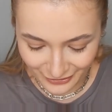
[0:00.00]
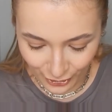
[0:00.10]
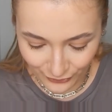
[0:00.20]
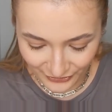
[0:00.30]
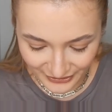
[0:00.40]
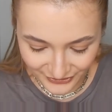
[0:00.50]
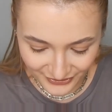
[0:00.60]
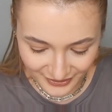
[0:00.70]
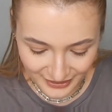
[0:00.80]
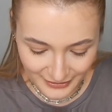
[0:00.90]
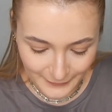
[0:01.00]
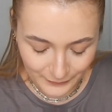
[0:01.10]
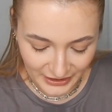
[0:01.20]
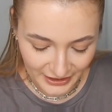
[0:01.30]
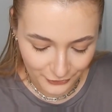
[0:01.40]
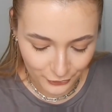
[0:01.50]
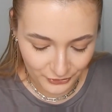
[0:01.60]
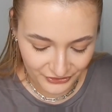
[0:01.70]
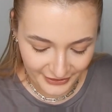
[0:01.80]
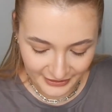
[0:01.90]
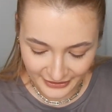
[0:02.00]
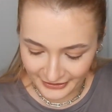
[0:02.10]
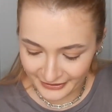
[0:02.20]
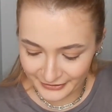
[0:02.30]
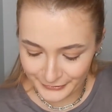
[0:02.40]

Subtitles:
no offense. Like, I know it's not like